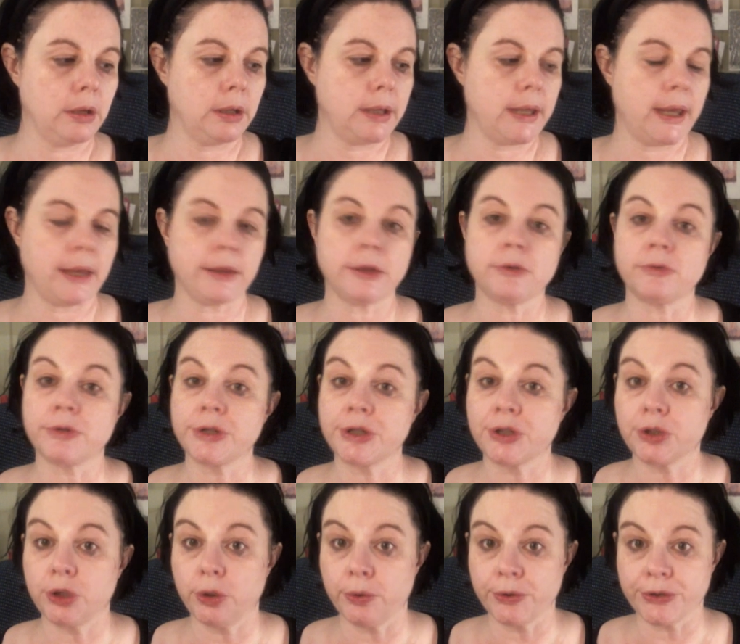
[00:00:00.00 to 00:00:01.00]
Yeah, the
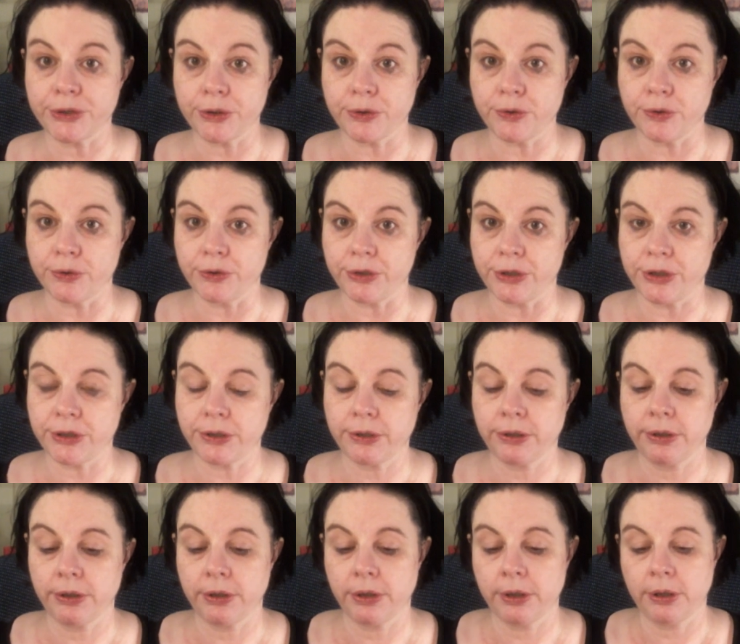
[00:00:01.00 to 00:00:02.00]
Restore was a good
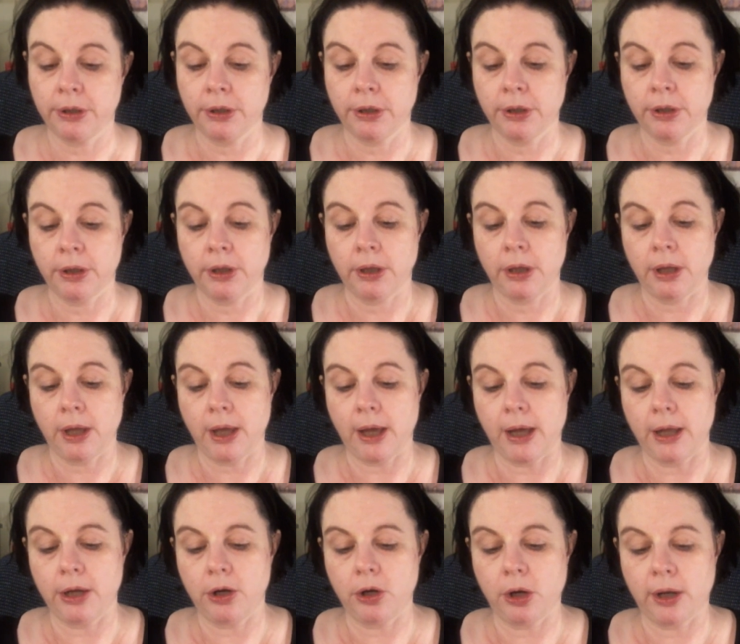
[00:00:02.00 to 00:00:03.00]

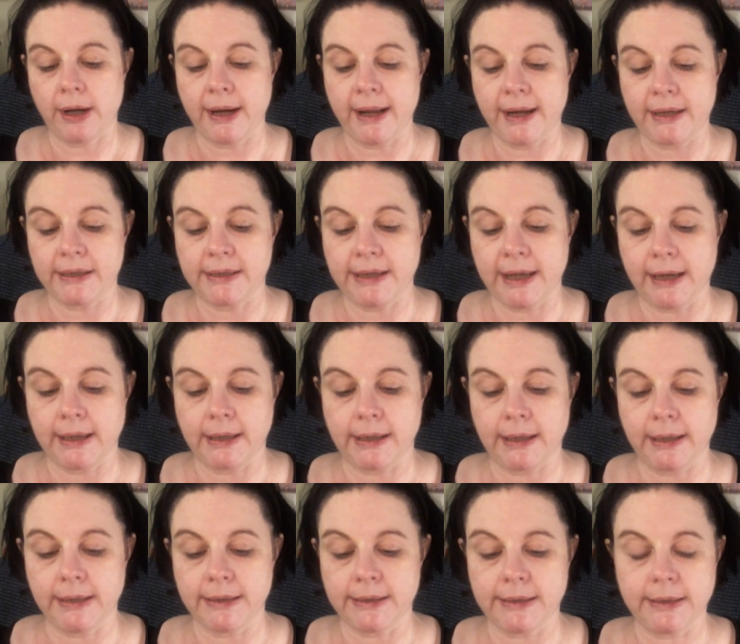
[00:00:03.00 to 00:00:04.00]
9 out of 10
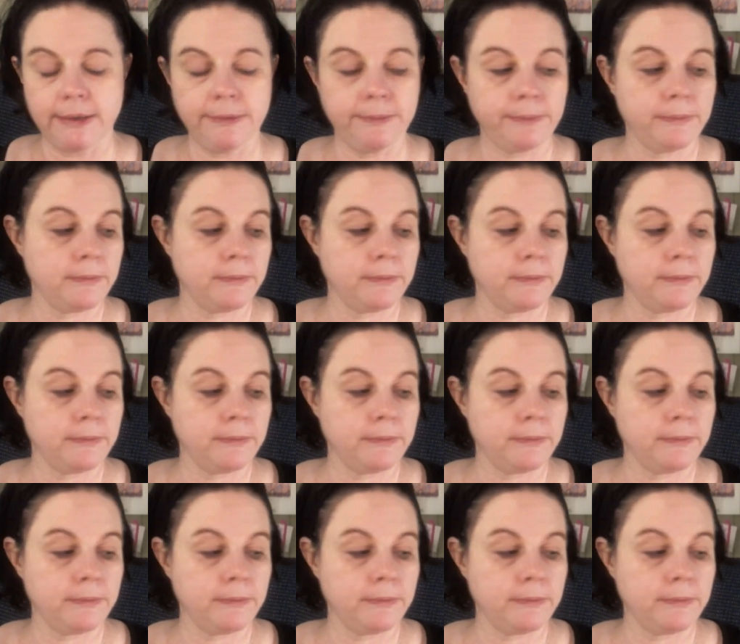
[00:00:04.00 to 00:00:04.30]
cleanser.